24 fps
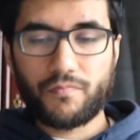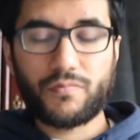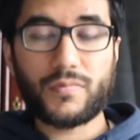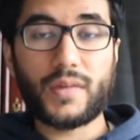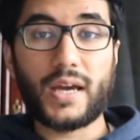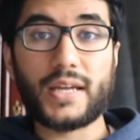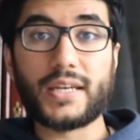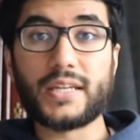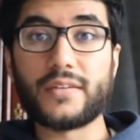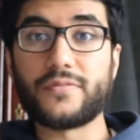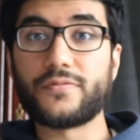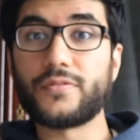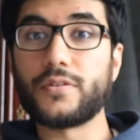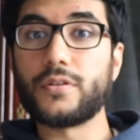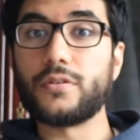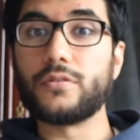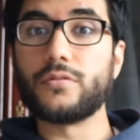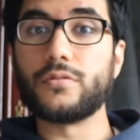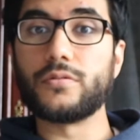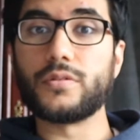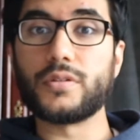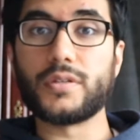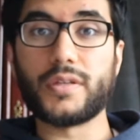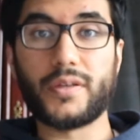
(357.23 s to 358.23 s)
And if
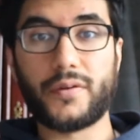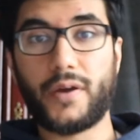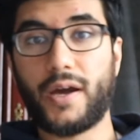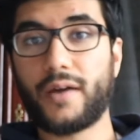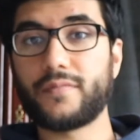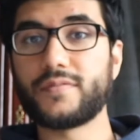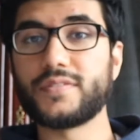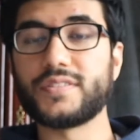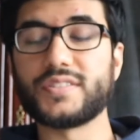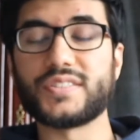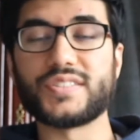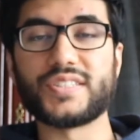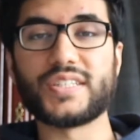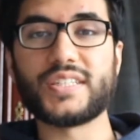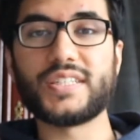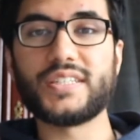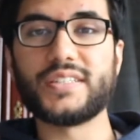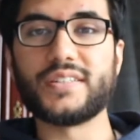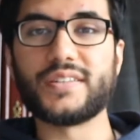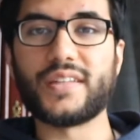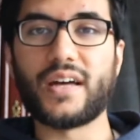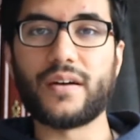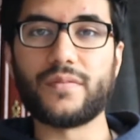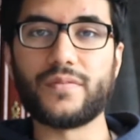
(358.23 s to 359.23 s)
you haven't
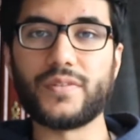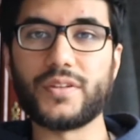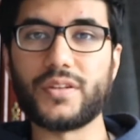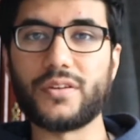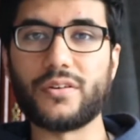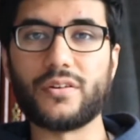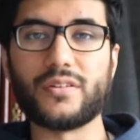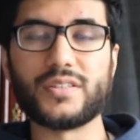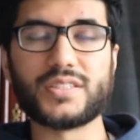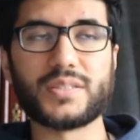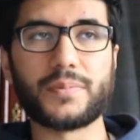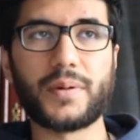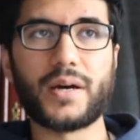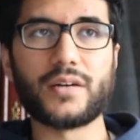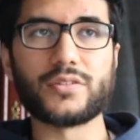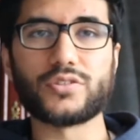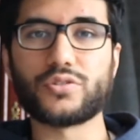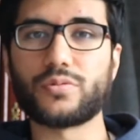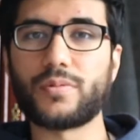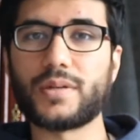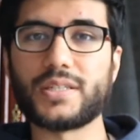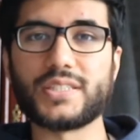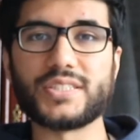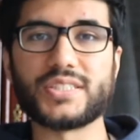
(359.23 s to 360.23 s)
seen that video, it's about
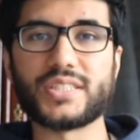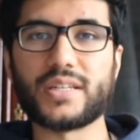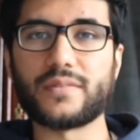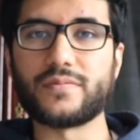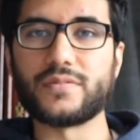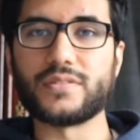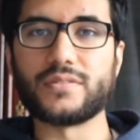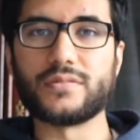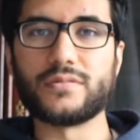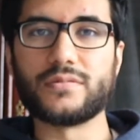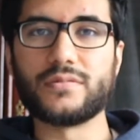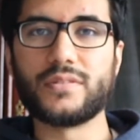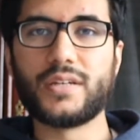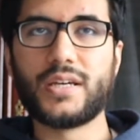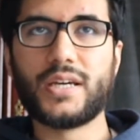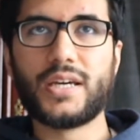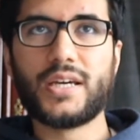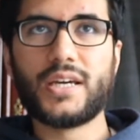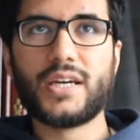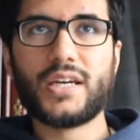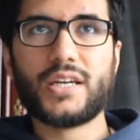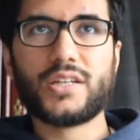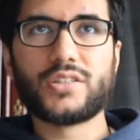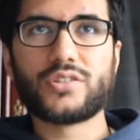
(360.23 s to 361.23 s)
28
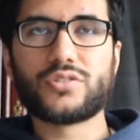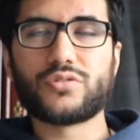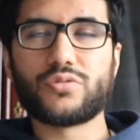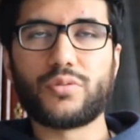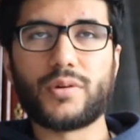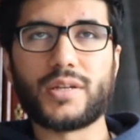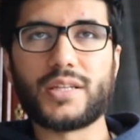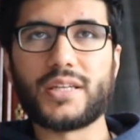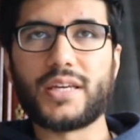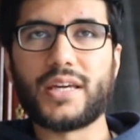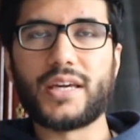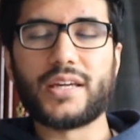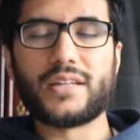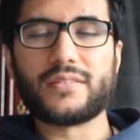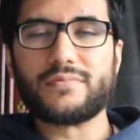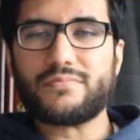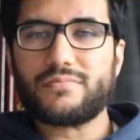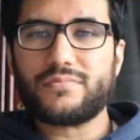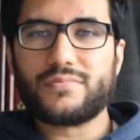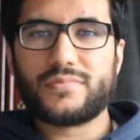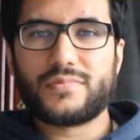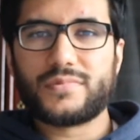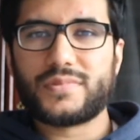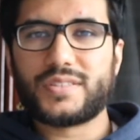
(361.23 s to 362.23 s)

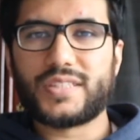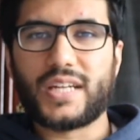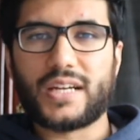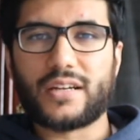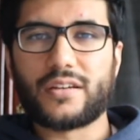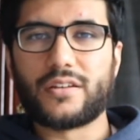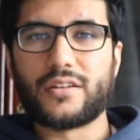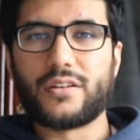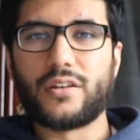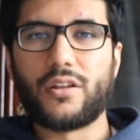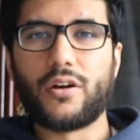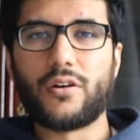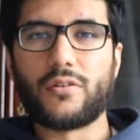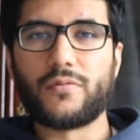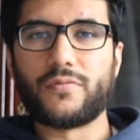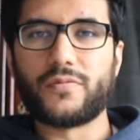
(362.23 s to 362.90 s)
second long